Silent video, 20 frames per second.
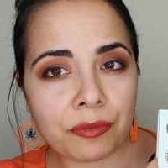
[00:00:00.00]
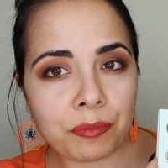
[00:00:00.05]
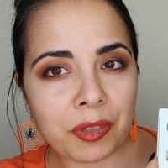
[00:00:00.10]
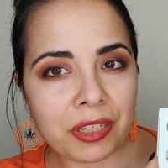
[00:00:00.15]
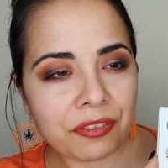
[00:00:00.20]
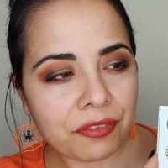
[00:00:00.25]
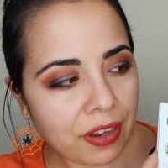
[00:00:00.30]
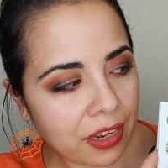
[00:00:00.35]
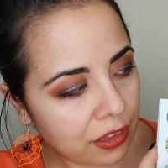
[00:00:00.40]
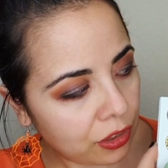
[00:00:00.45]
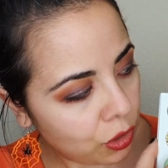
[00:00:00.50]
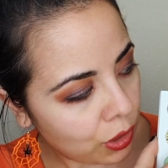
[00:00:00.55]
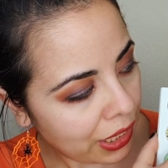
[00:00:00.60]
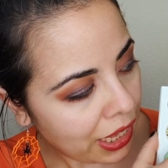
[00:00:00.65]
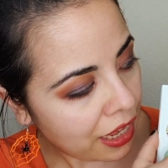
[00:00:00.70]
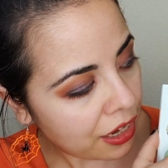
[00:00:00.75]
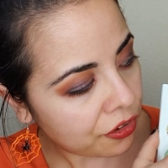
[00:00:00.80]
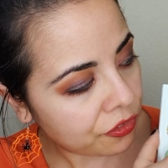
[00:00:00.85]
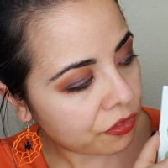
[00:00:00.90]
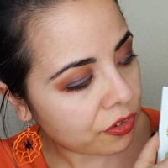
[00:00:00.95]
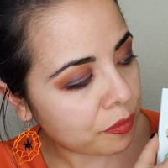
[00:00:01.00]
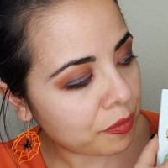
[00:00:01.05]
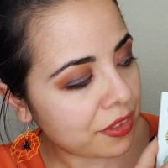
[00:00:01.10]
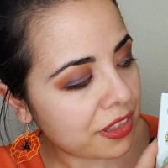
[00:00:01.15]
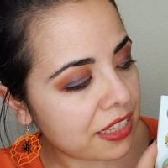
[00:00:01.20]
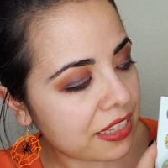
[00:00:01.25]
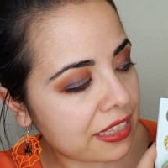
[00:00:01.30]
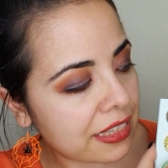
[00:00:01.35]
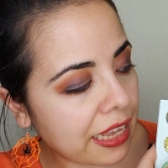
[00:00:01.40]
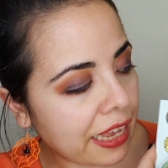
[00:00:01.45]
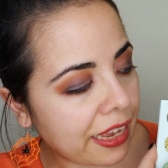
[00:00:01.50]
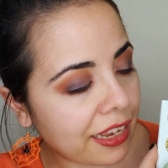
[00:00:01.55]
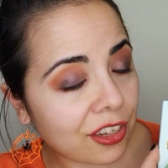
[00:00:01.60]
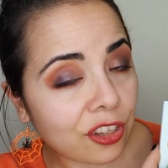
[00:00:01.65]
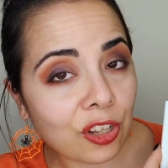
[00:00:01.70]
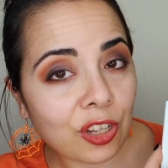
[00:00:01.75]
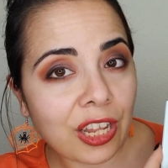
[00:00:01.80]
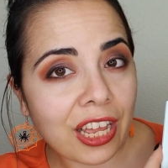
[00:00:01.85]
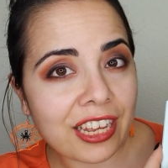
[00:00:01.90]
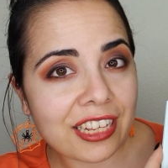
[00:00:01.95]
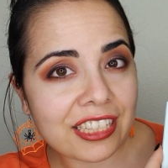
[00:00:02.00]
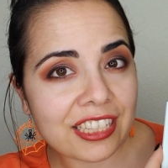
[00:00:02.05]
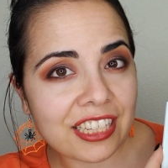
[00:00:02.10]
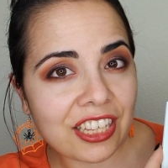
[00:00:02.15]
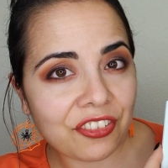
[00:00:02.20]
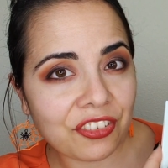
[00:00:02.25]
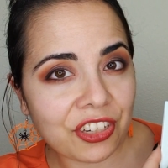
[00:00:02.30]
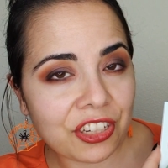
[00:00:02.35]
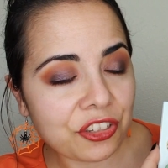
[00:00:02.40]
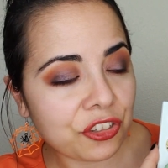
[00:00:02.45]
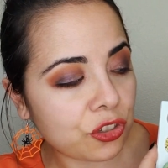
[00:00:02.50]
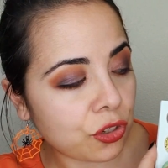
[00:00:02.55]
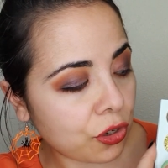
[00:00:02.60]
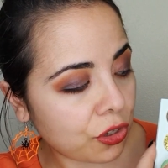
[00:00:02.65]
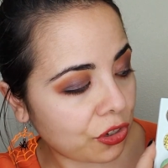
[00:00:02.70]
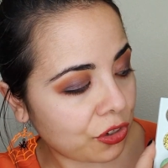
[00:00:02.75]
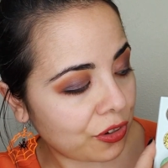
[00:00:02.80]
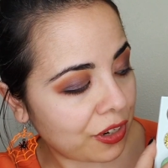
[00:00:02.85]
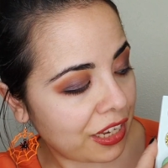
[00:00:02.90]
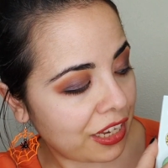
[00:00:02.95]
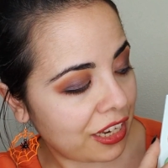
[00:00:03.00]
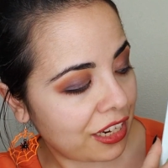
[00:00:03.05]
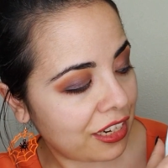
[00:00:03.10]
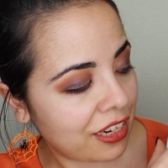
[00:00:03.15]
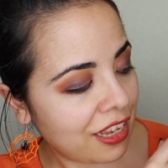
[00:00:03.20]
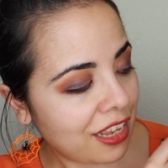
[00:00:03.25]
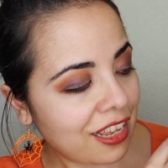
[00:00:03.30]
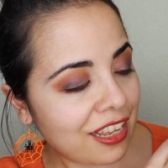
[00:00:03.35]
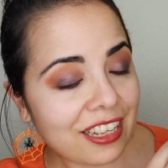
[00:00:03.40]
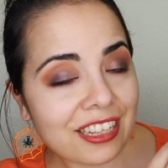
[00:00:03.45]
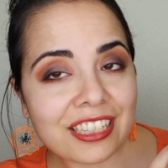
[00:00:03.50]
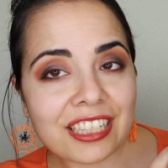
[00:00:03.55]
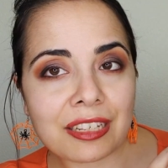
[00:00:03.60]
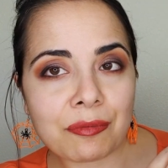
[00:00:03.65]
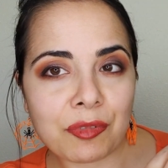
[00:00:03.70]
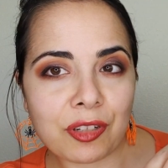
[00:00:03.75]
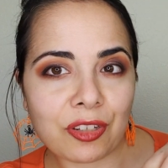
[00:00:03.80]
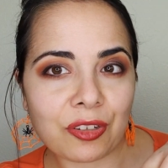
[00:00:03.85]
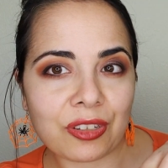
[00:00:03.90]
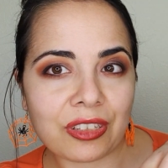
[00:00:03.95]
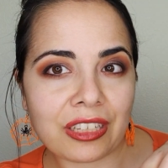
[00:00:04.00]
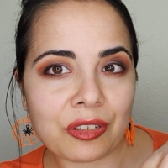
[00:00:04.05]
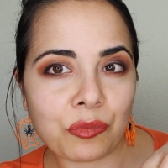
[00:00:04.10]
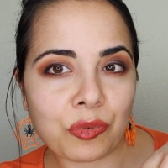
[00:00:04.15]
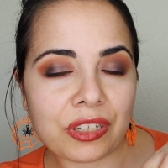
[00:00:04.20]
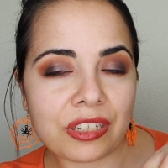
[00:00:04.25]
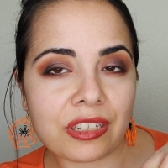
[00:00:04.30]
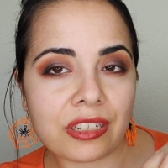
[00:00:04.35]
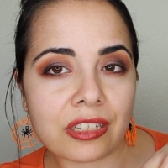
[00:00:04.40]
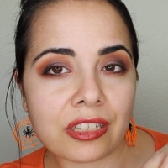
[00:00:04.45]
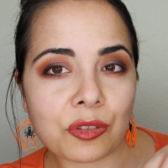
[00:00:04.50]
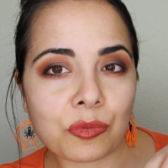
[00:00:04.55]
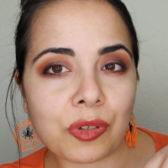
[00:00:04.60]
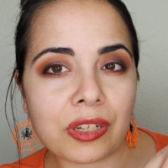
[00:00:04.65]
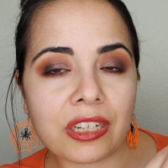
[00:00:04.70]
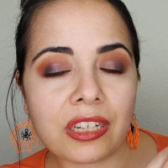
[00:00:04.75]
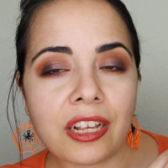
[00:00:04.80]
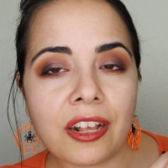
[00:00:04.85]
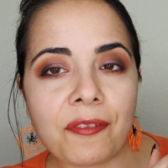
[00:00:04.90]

But if I look at it from this angle, I see a very dark green, similarly with this one.